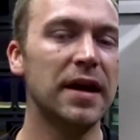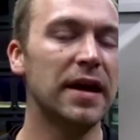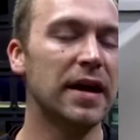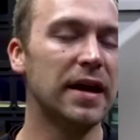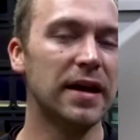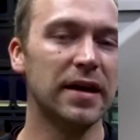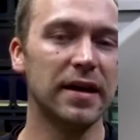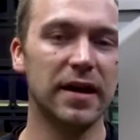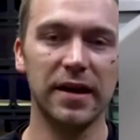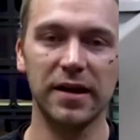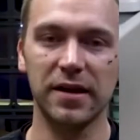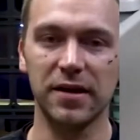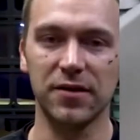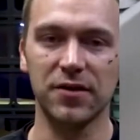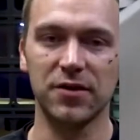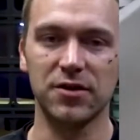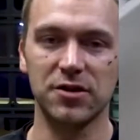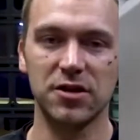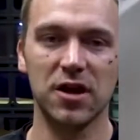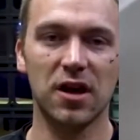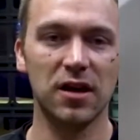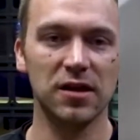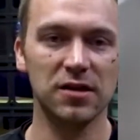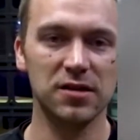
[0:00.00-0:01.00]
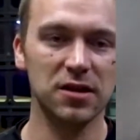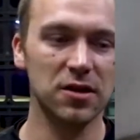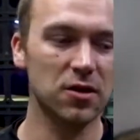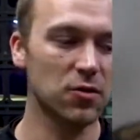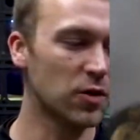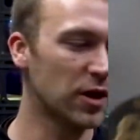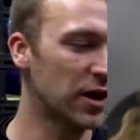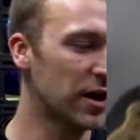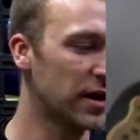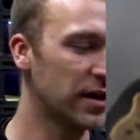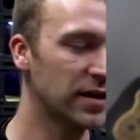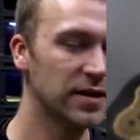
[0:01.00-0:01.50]
and I can toss it
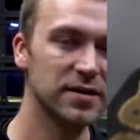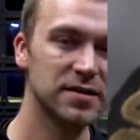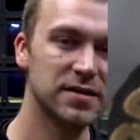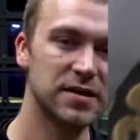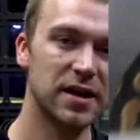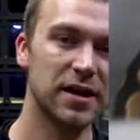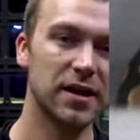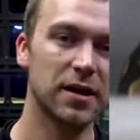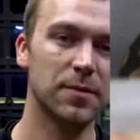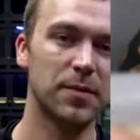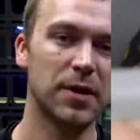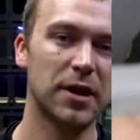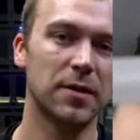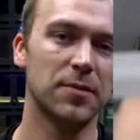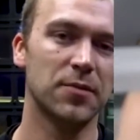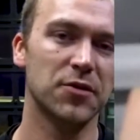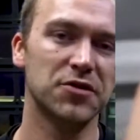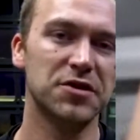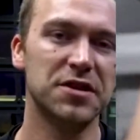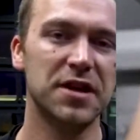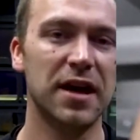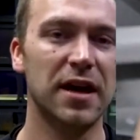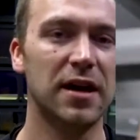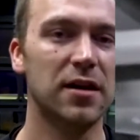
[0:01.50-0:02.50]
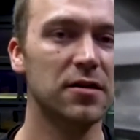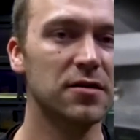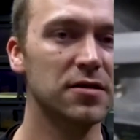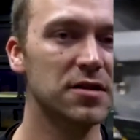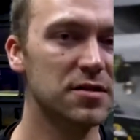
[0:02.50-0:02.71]
away, take a paper towel,